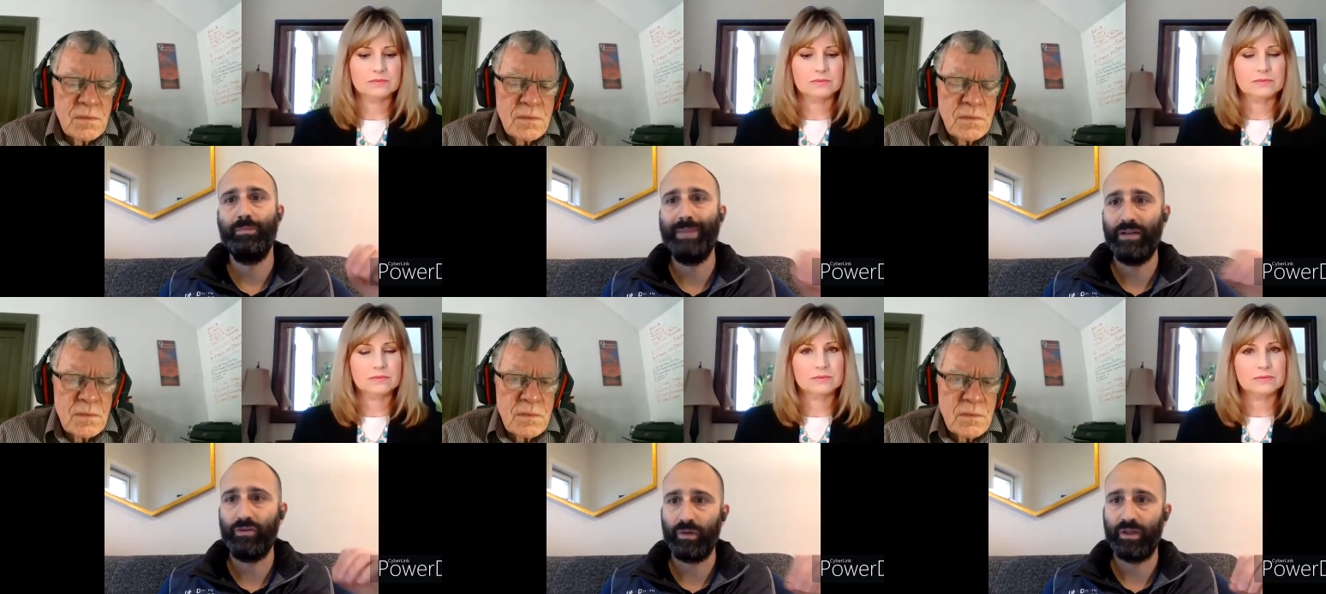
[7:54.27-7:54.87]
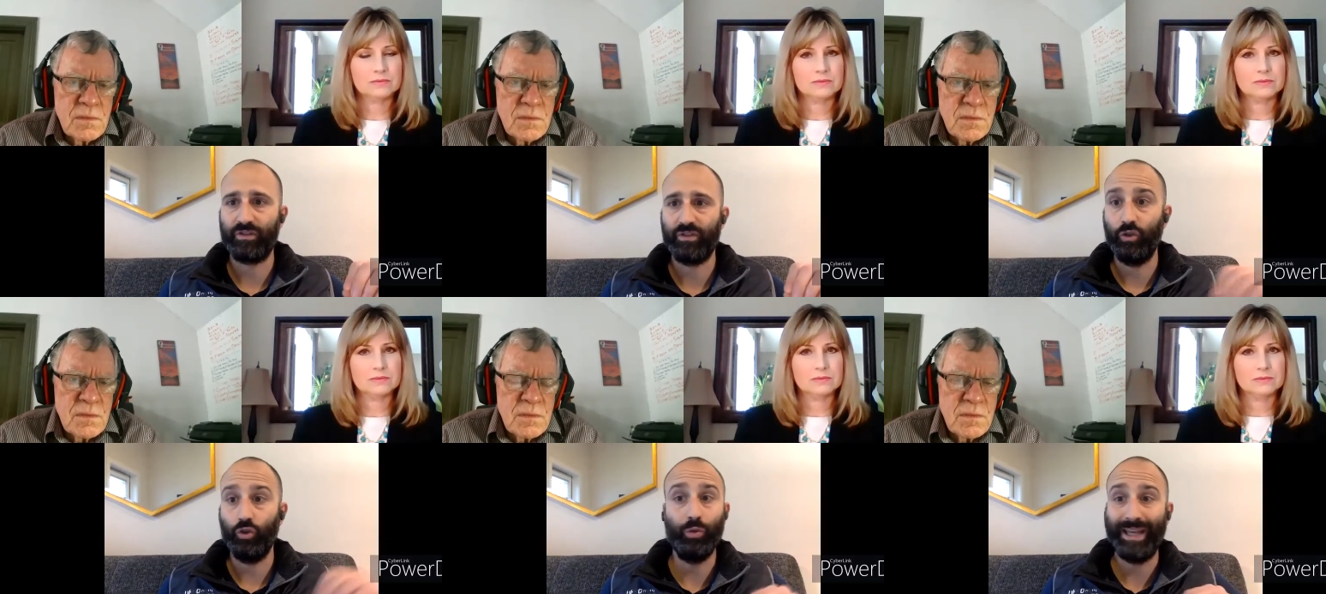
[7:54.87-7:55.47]
Speaker 1: demand risk,
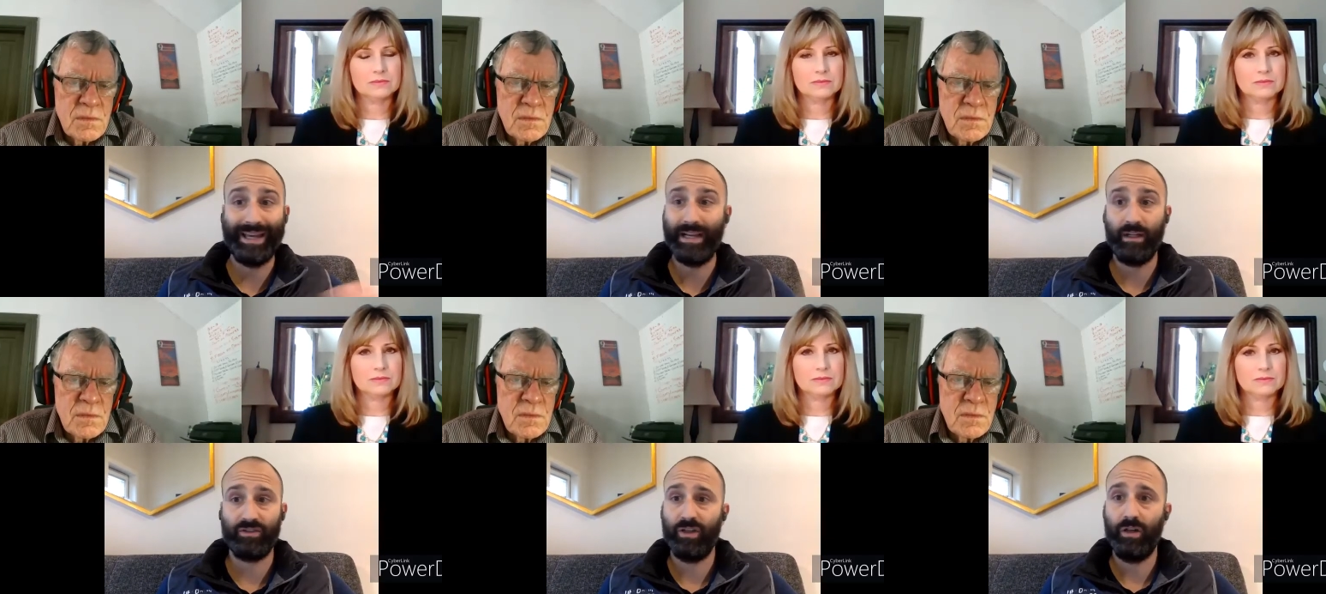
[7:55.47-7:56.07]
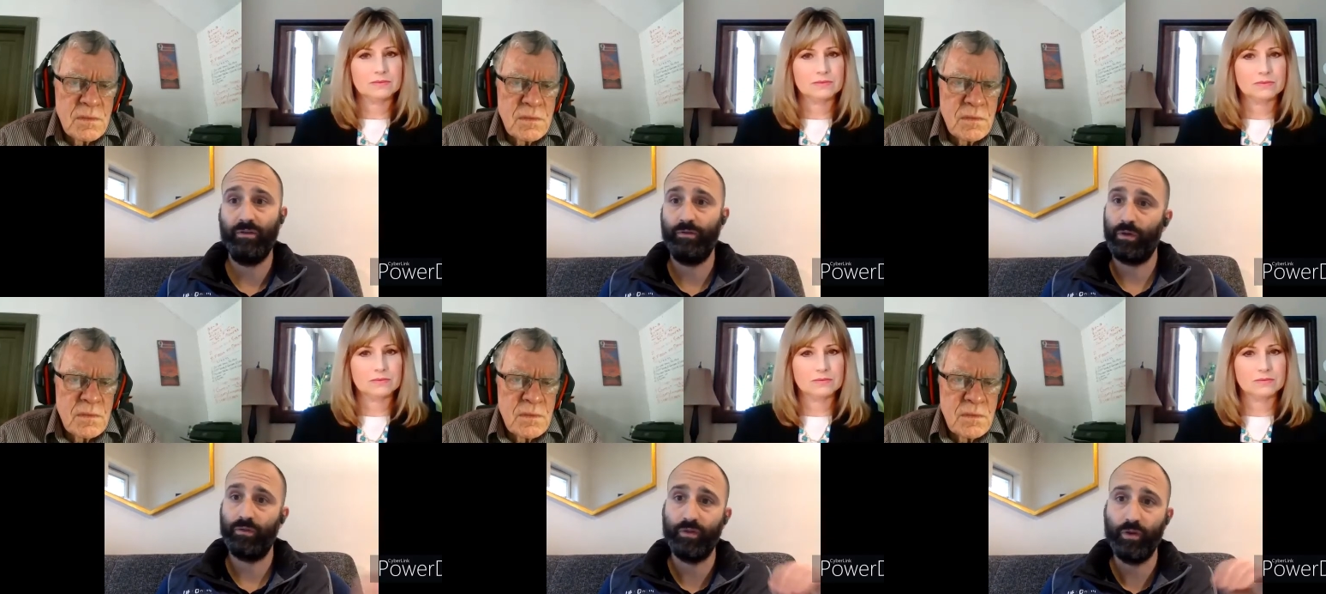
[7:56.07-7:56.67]
you cannot solve
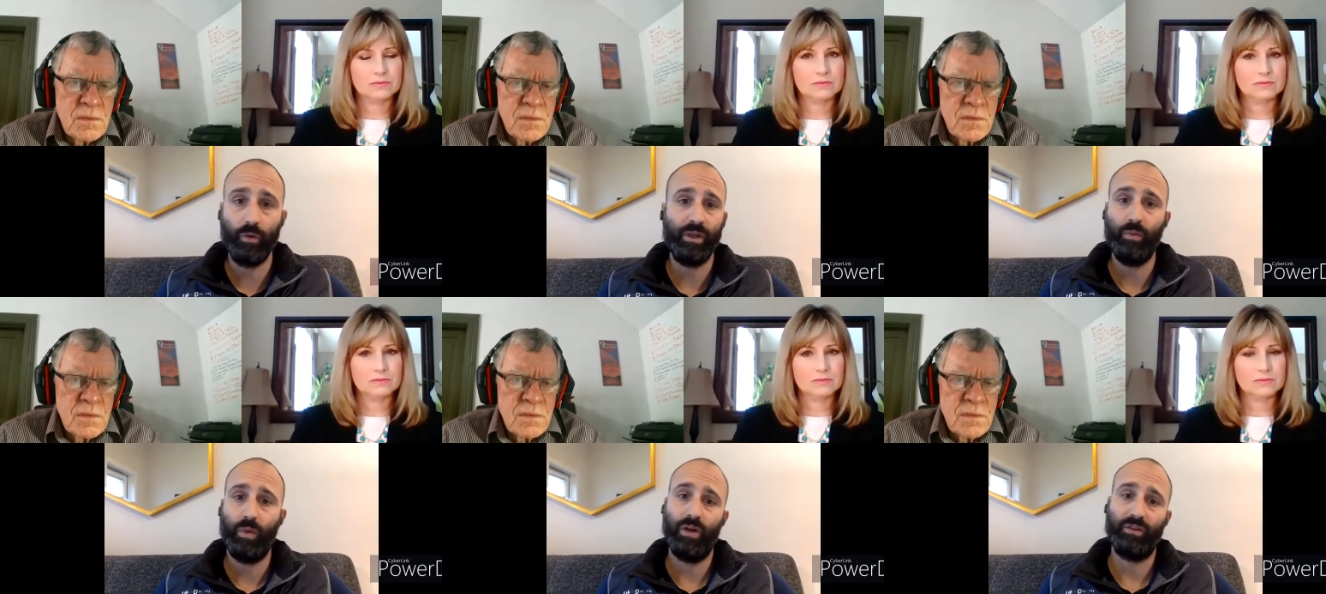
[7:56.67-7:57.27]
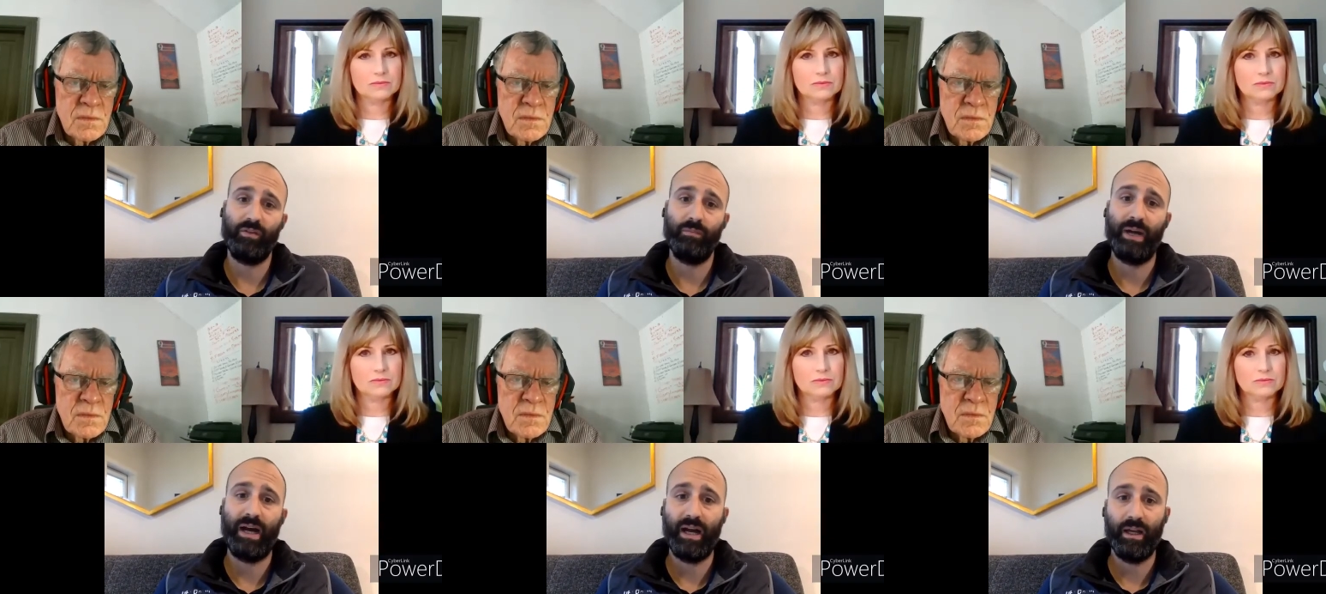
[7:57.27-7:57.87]
for. If nobody wants to
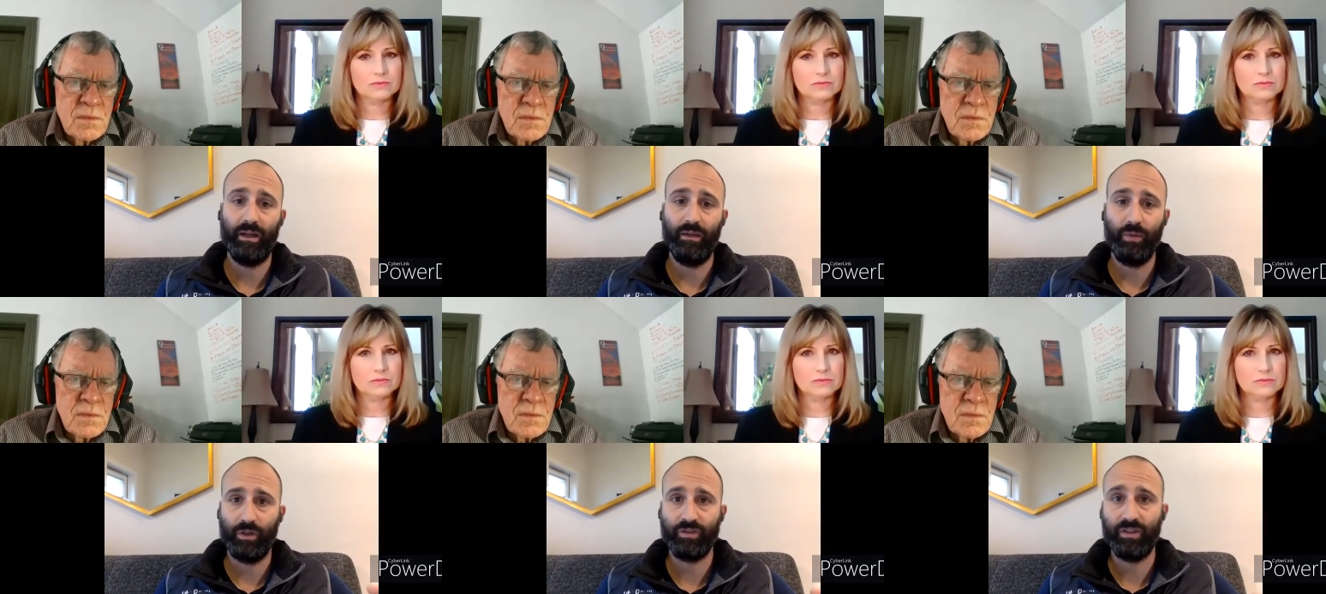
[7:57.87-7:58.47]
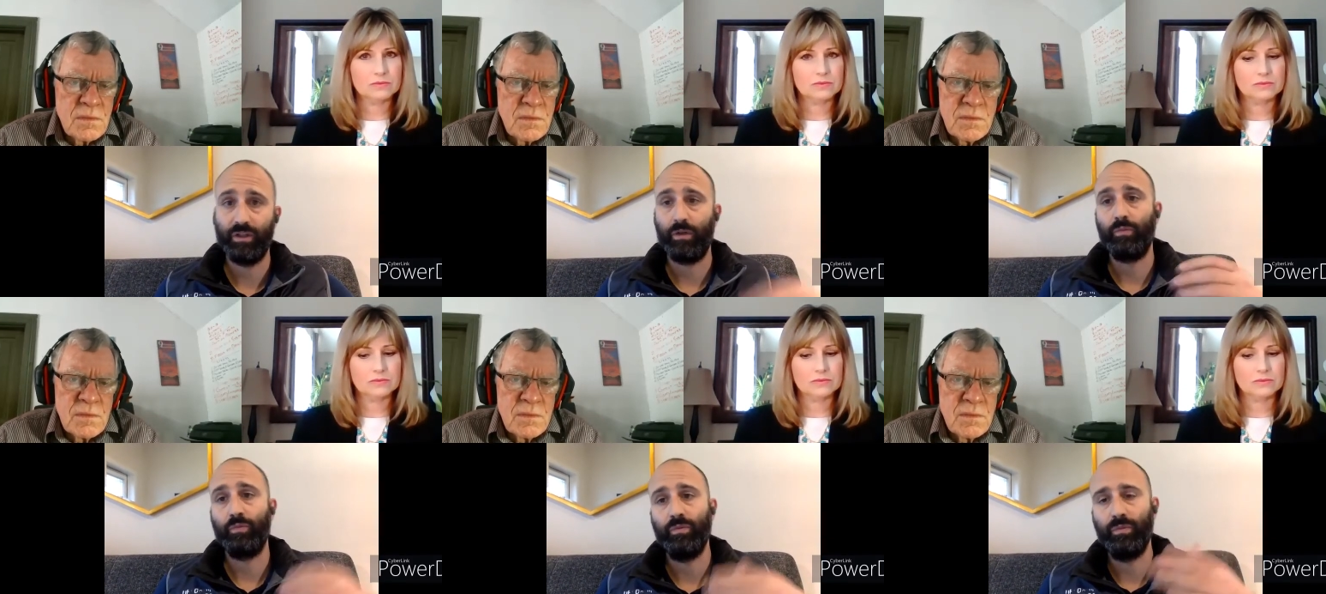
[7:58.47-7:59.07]
buy what you're selling,
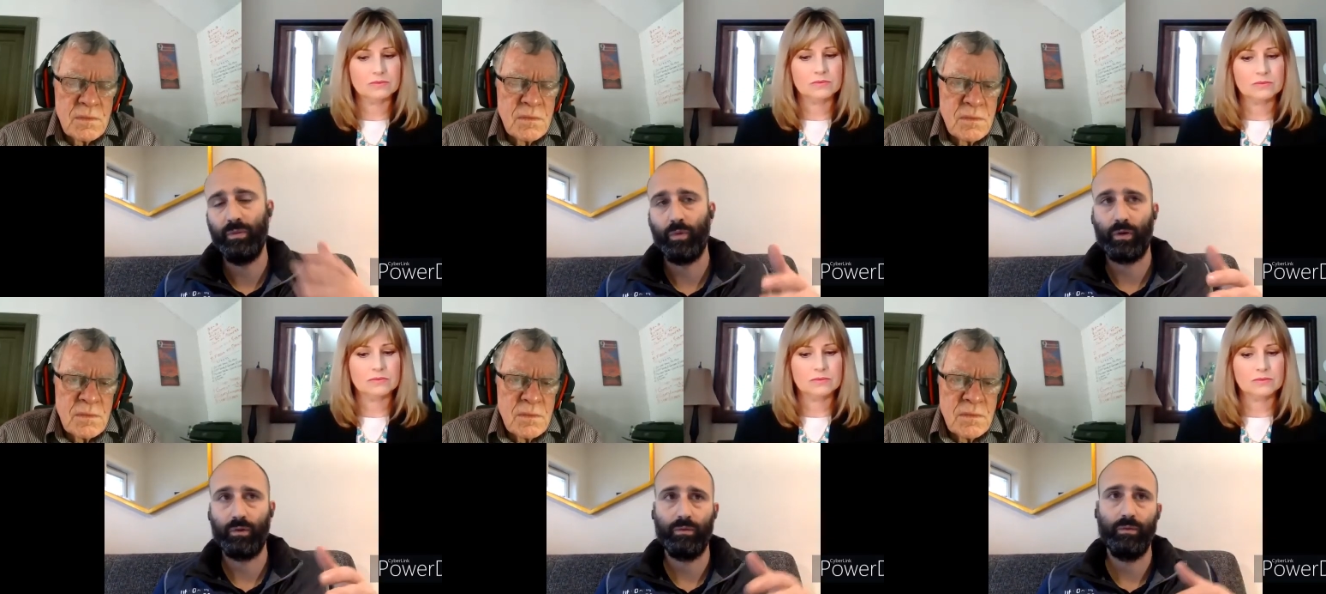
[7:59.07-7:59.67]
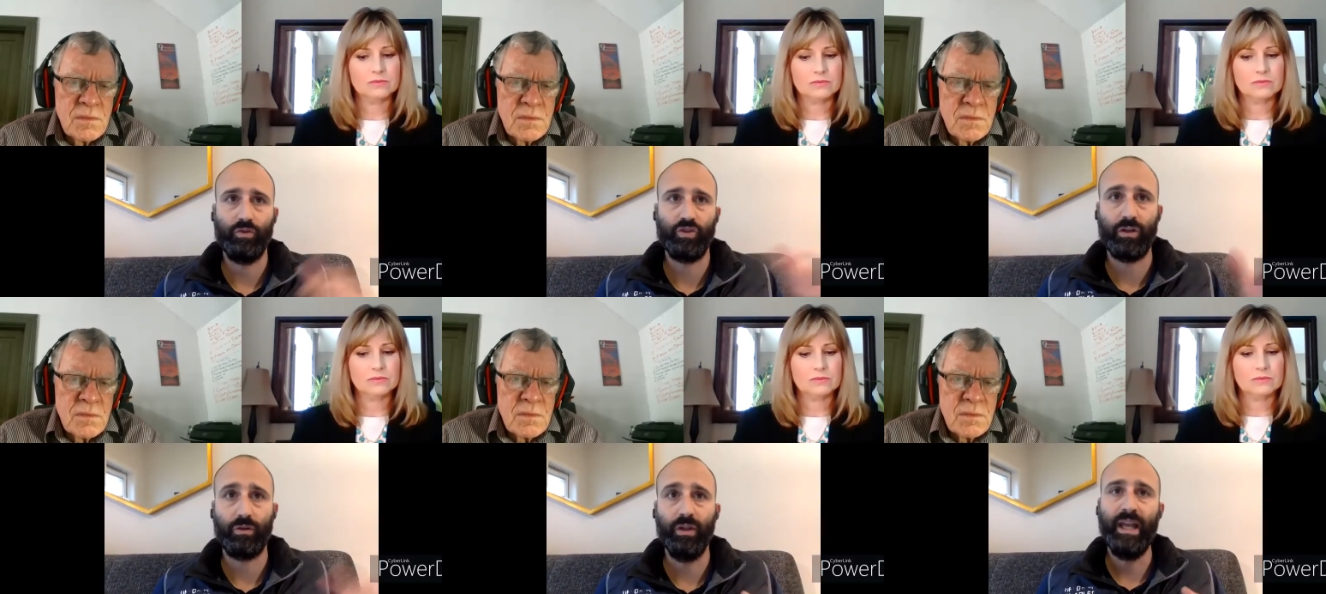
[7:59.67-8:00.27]
or to be more
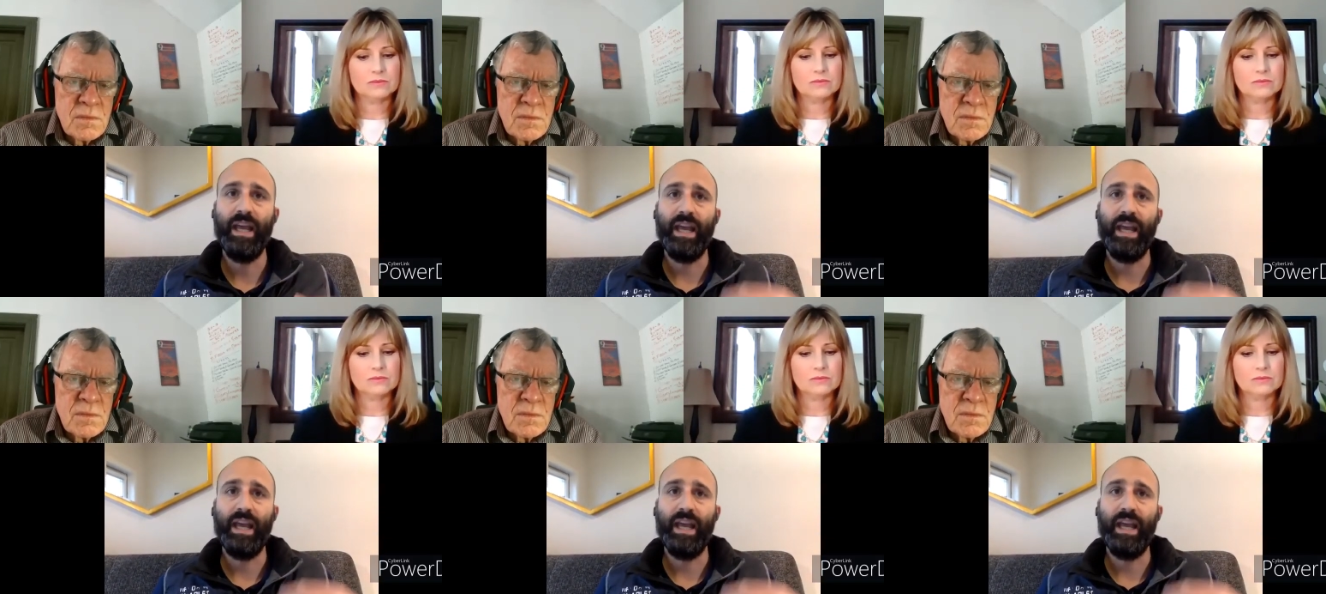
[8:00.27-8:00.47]
general,